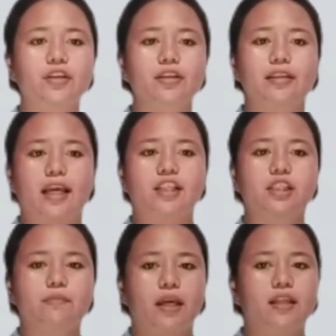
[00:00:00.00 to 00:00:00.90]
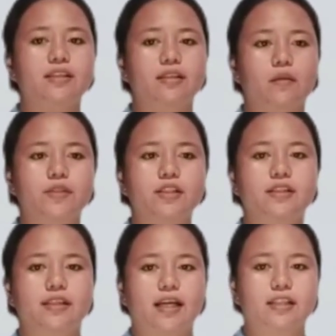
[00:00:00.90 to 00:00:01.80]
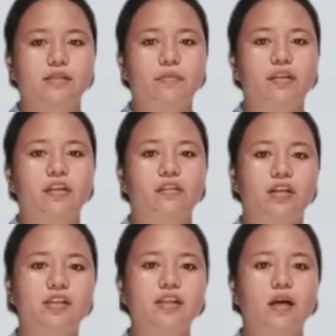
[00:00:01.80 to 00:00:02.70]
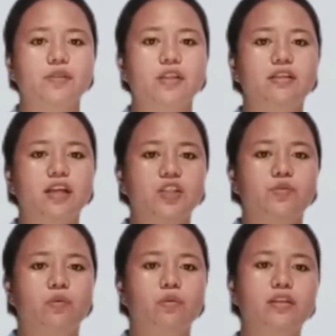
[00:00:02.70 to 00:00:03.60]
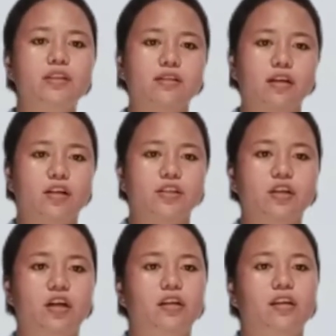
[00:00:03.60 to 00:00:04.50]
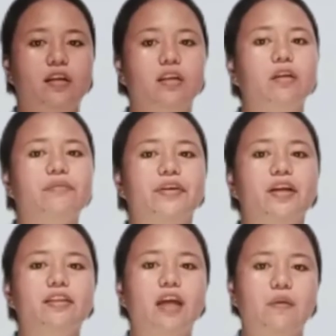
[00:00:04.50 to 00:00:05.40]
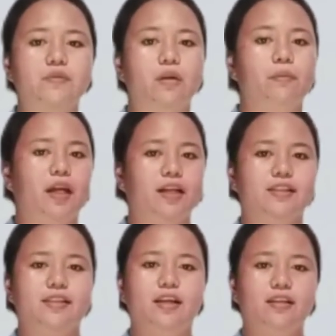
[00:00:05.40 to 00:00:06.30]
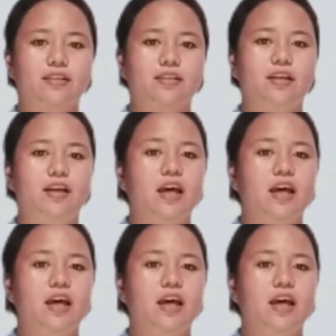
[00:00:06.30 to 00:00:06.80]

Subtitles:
contains many substances, but the three substances we will discuss are the three different types of blood cells,